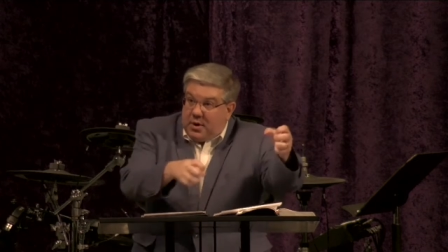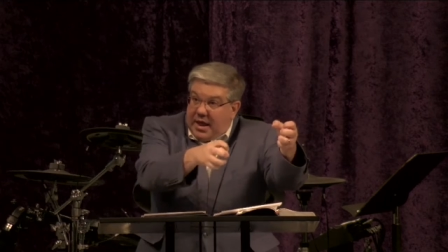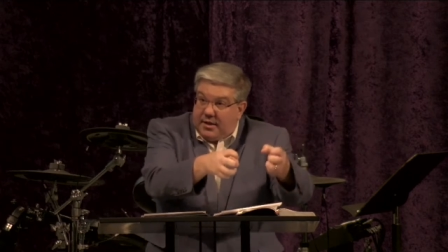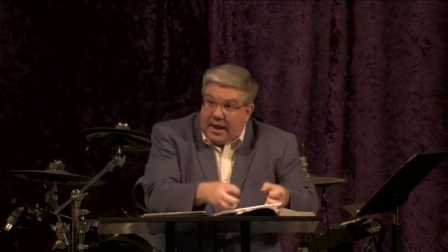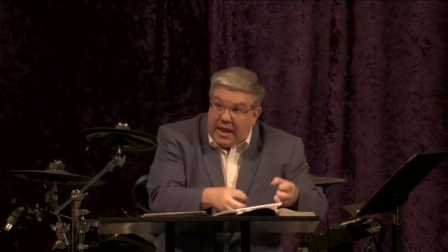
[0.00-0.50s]
We
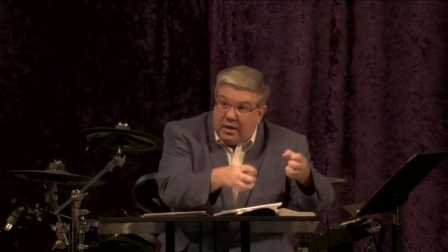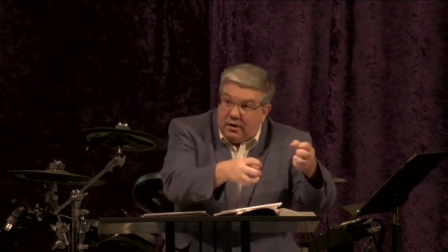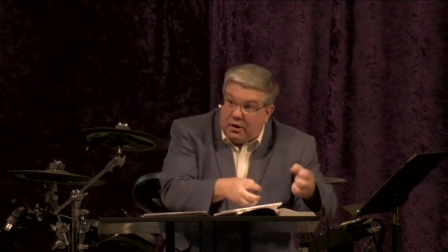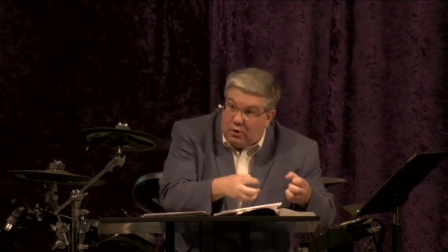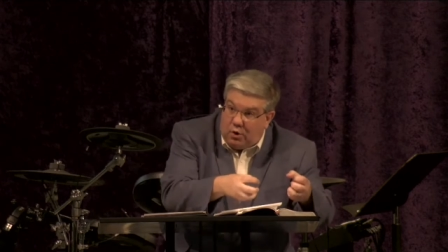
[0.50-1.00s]
had
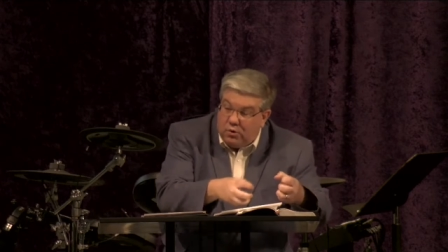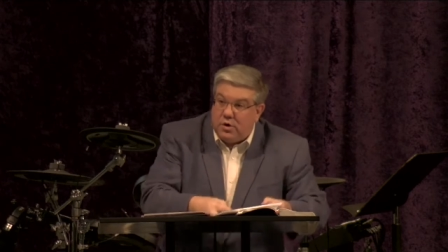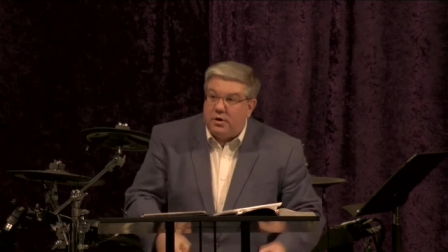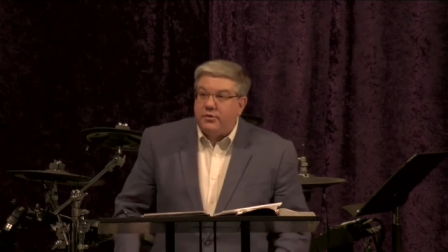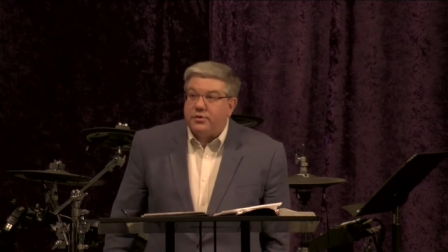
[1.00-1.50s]
to
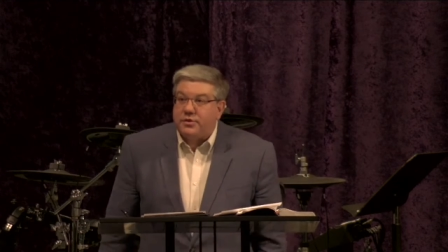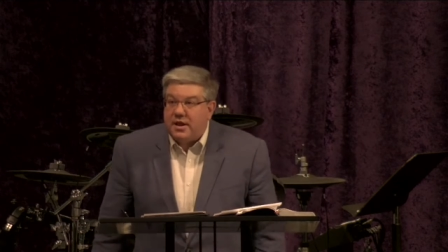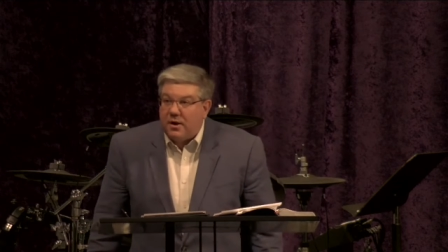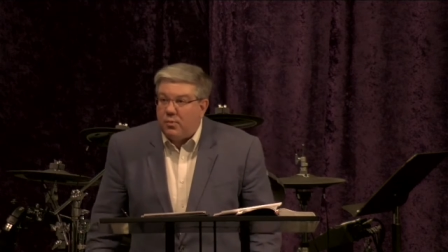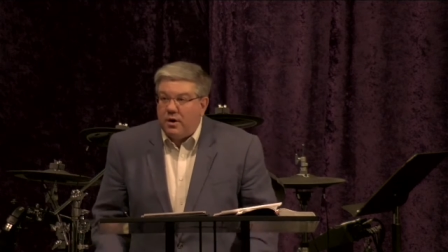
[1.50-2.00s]
hold on to the
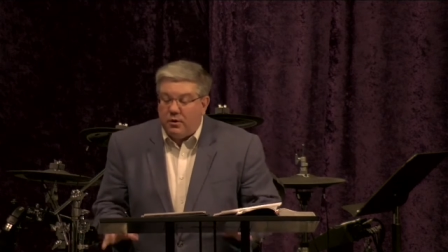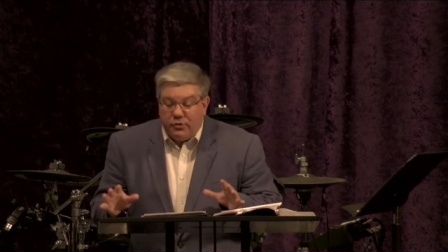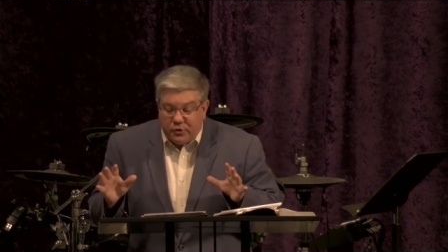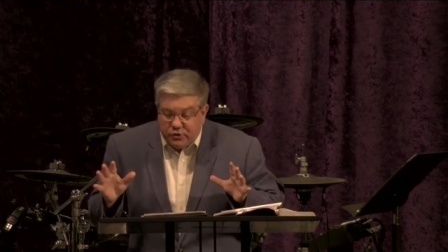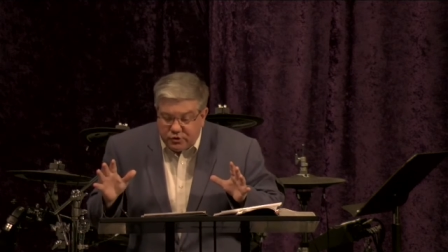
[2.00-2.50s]
stair rail.
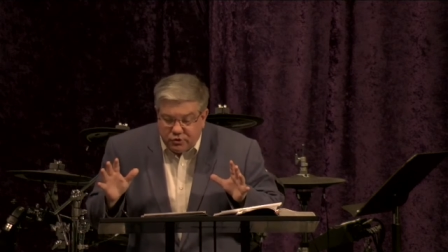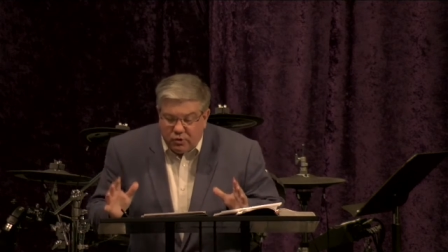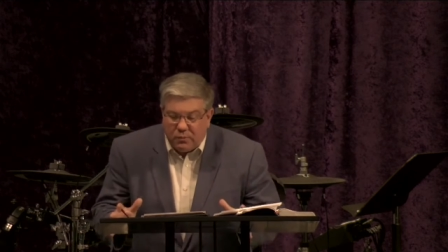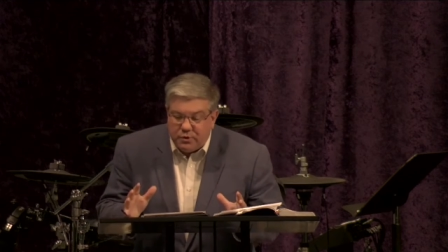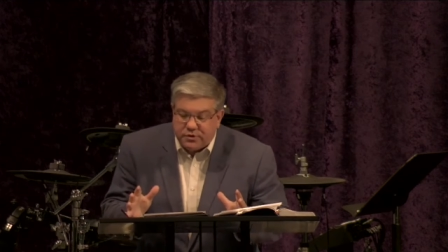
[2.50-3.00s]
The
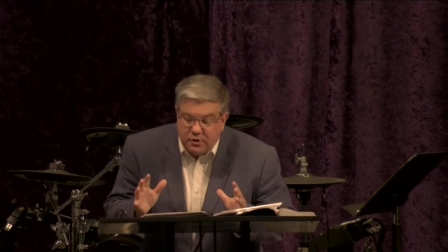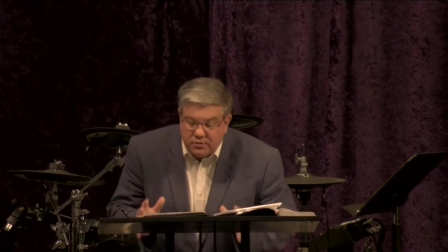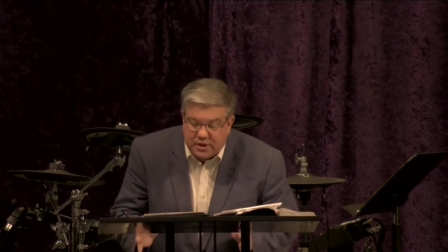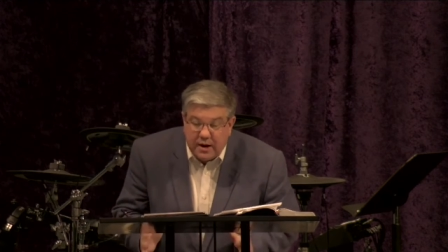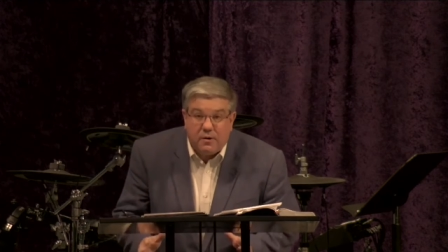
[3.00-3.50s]
storm was
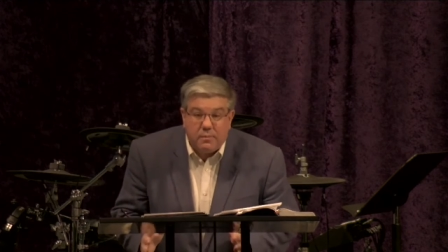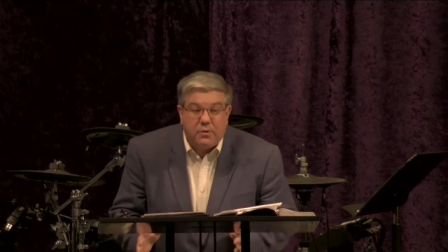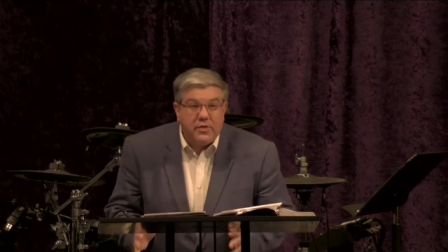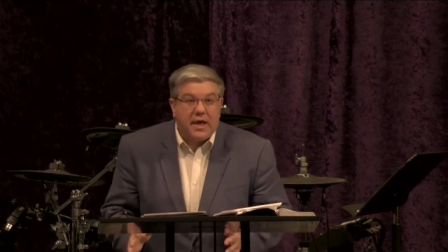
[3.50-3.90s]
so terrible